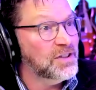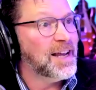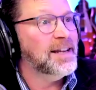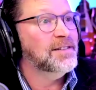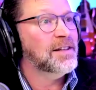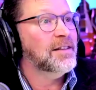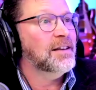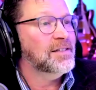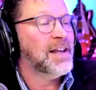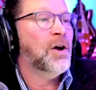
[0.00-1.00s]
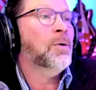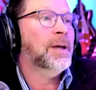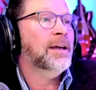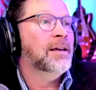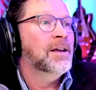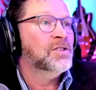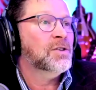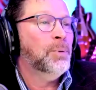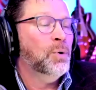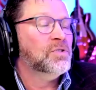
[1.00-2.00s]
and your data that is helping
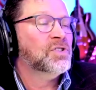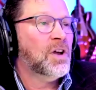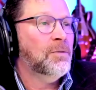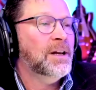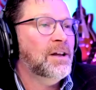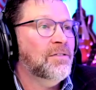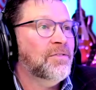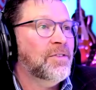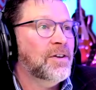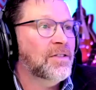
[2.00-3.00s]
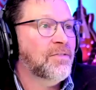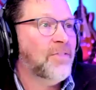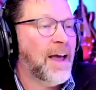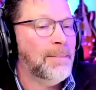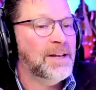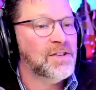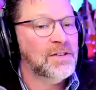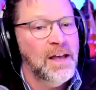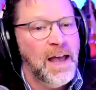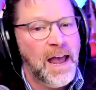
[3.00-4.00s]
support so many of the families
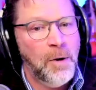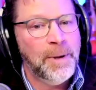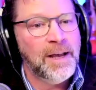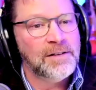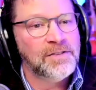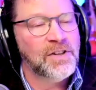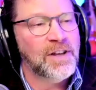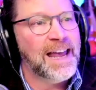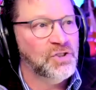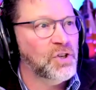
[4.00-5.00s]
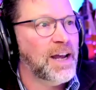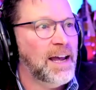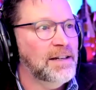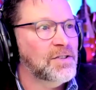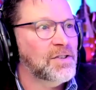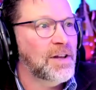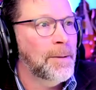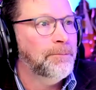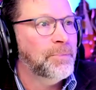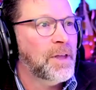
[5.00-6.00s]
and helping us to educate
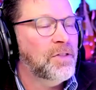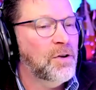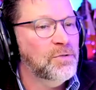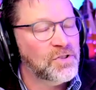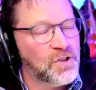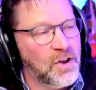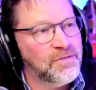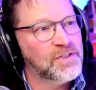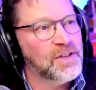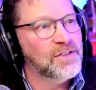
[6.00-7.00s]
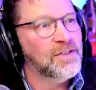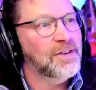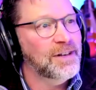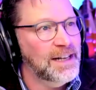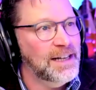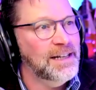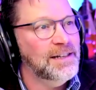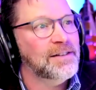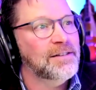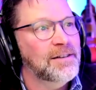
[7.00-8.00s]
those services that
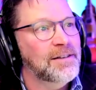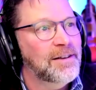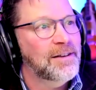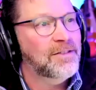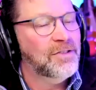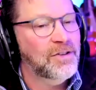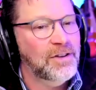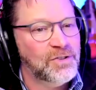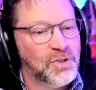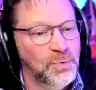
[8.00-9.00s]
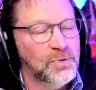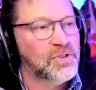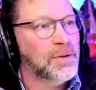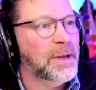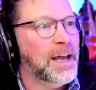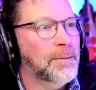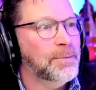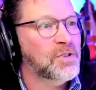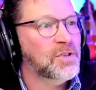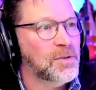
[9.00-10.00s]
need the tools to be
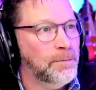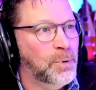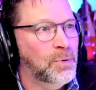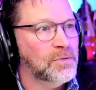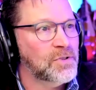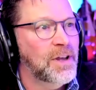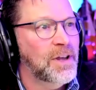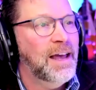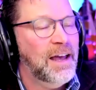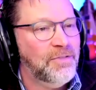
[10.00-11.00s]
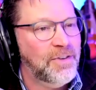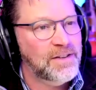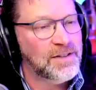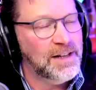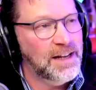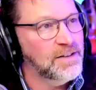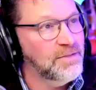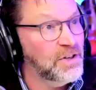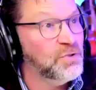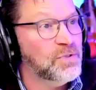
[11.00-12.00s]
able to support FASD
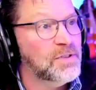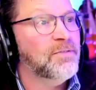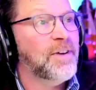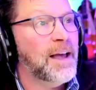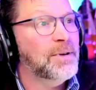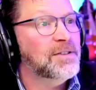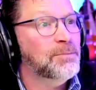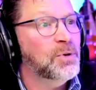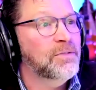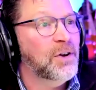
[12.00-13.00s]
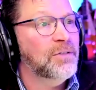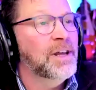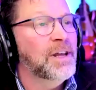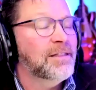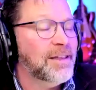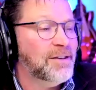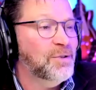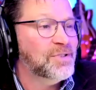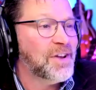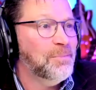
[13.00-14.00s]
individuals and families moving on.
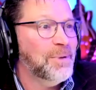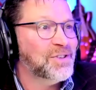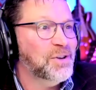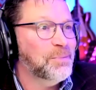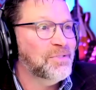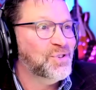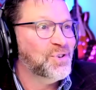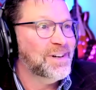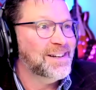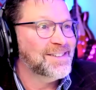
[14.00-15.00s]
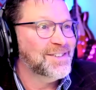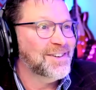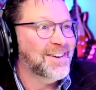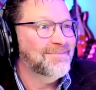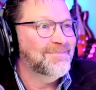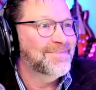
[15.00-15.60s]
Thank you so much, Gilbert, for joining us tonight.